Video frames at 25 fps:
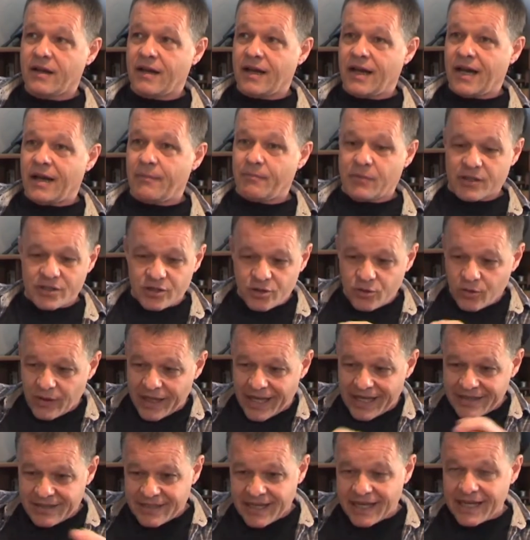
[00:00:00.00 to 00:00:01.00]
Uh, but still
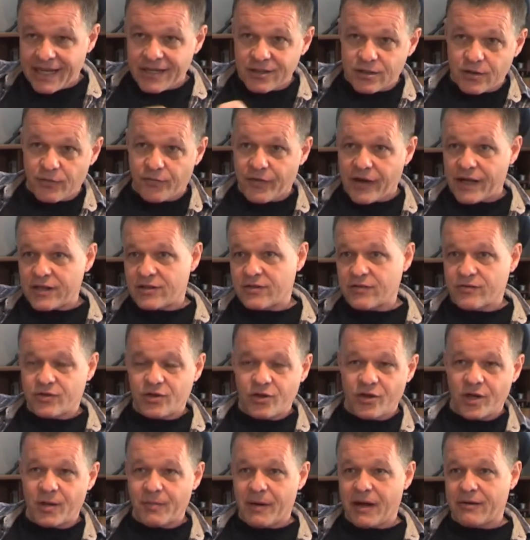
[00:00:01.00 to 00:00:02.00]
has that interface of
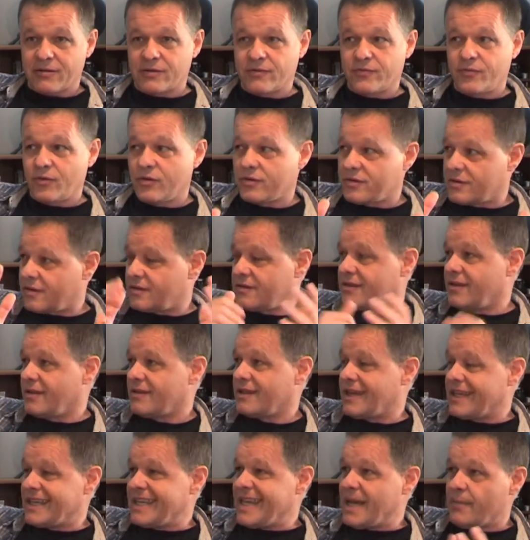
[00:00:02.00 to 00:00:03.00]
turning backwards and forwards. It's
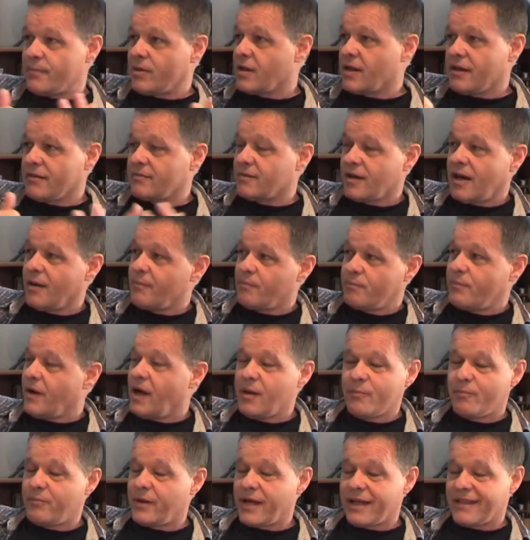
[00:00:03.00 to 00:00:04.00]
not there yet, but I,
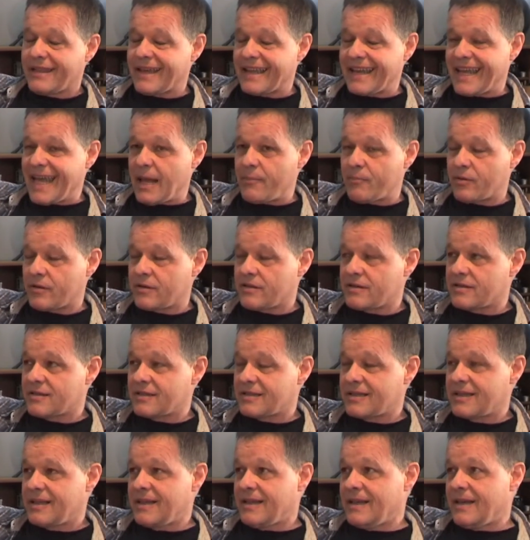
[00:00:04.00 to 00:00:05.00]
I, I bet that
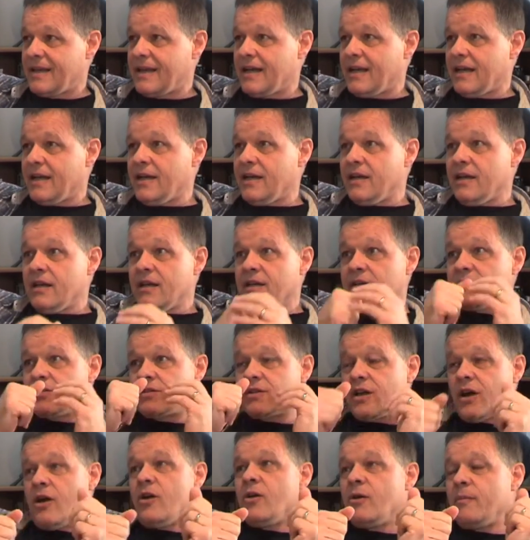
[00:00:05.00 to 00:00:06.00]
happens.
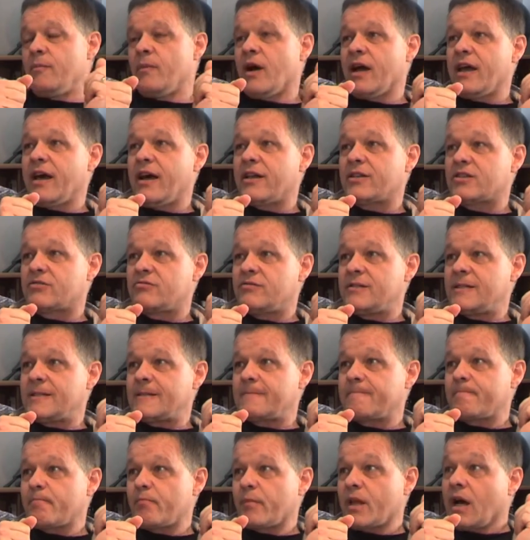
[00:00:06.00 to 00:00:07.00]
So my answer
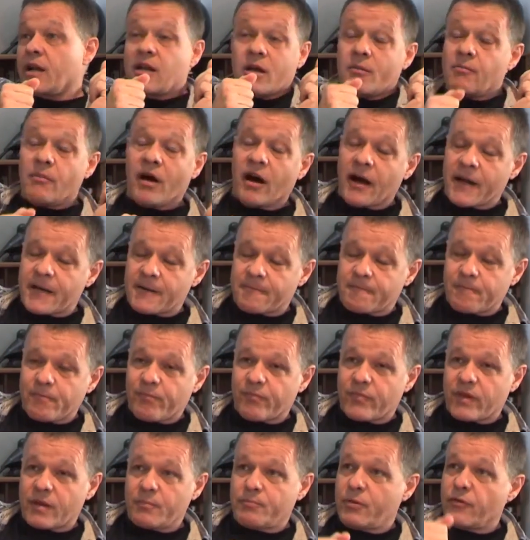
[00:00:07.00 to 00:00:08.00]
is I don't mind.
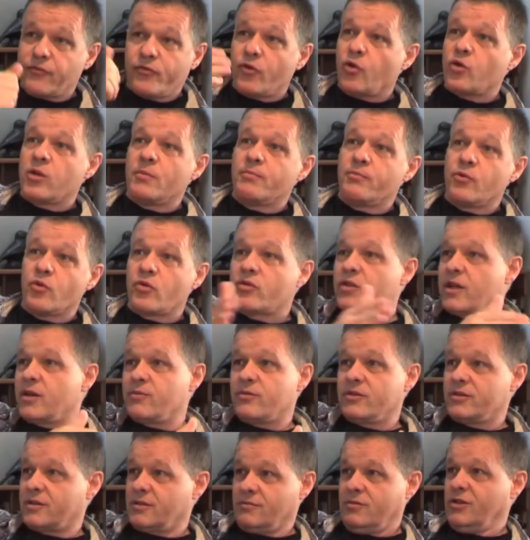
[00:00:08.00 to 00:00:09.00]
Before the book, there
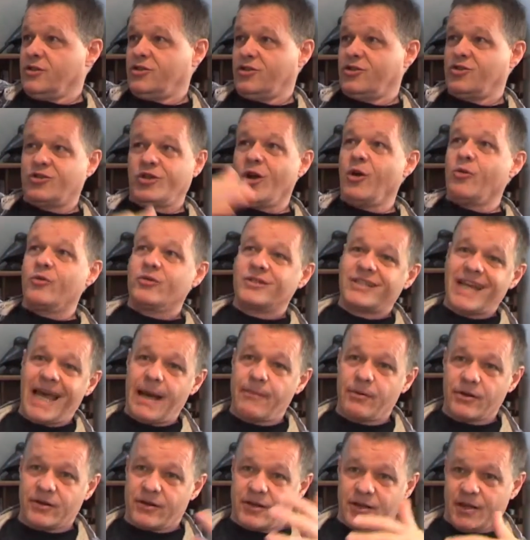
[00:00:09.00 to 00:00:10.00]
was the stone
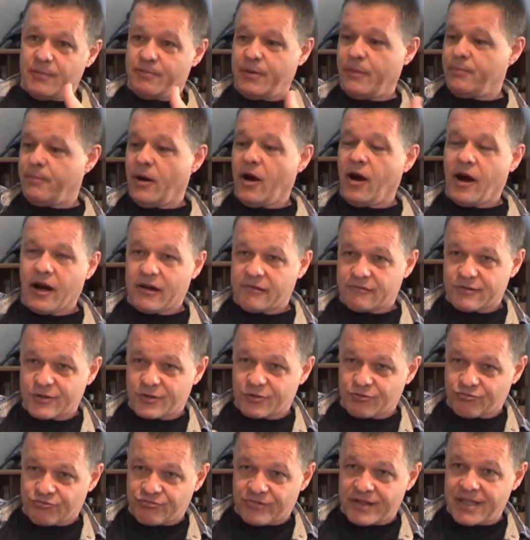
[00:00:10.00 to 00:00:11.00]
tablet and the
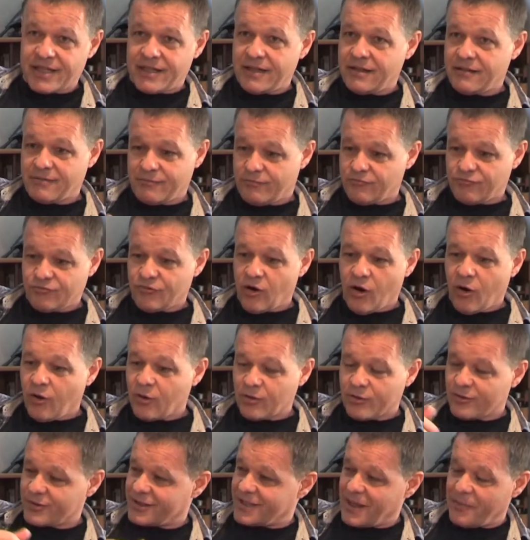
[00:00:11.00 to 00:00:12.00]
papyrus
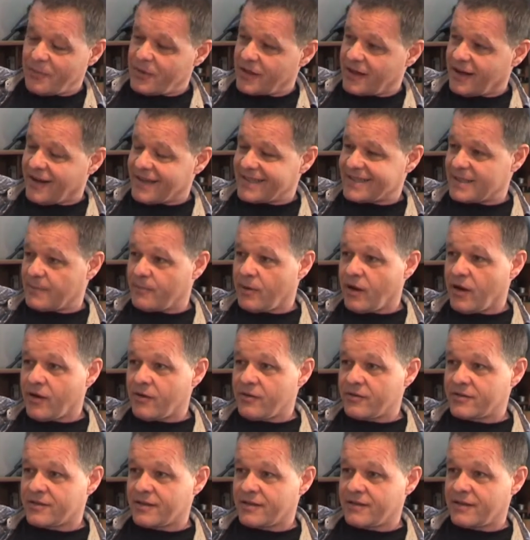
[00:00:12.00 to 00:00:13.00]
re-roll or something, I
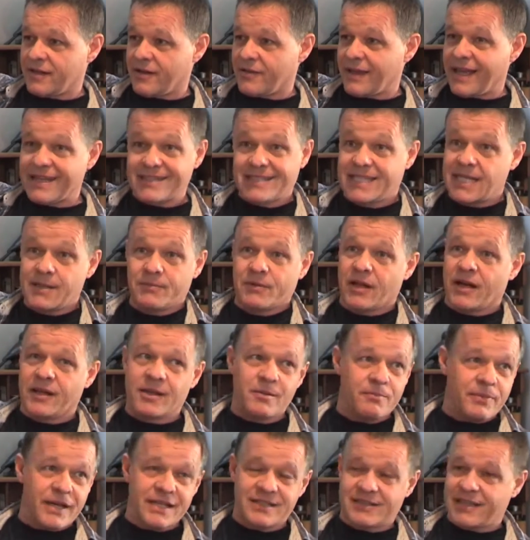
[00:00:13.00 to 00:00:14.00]
suppose, and you know that seemed like
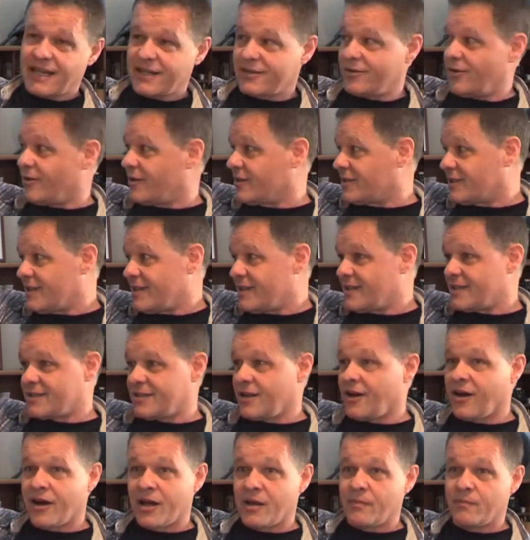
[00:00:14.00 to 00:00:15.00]
the best technology at the
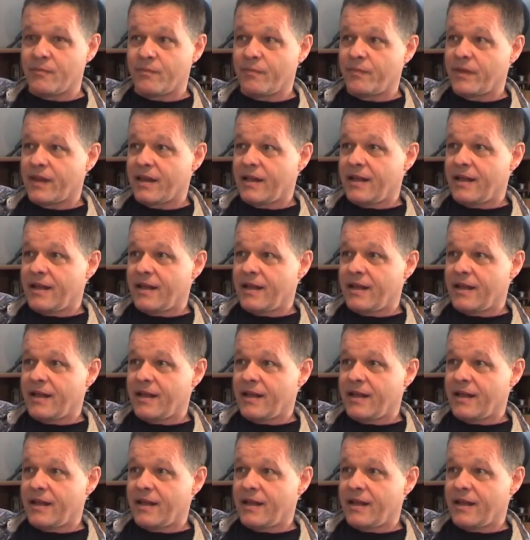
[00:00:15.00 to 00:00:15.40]
time.